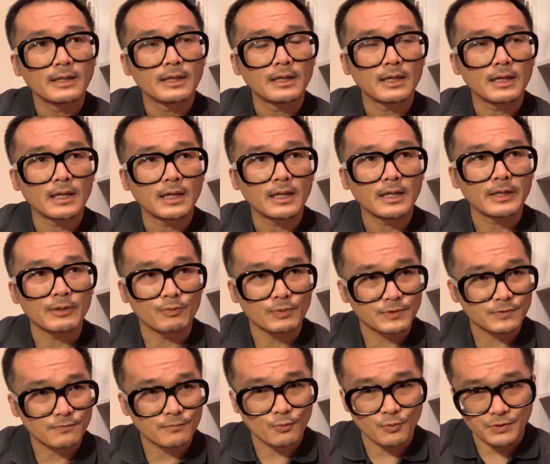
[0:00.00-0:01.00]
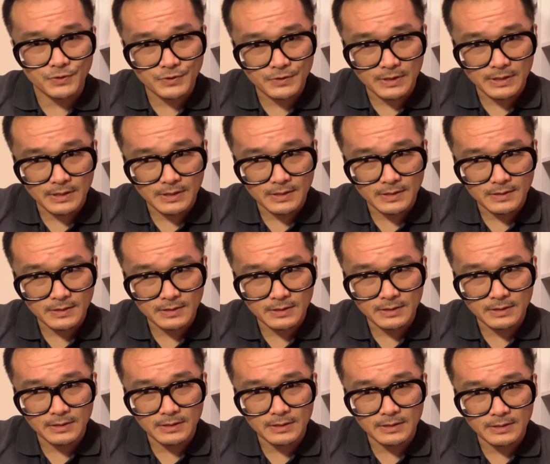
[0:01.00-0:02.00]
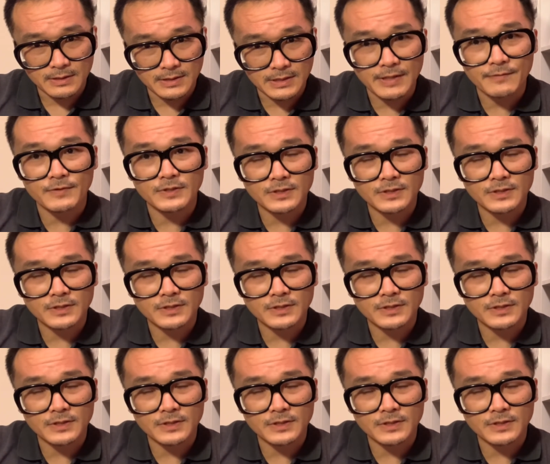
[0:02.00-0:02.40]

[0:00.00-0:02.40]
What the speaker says: It was, of course, a Stephen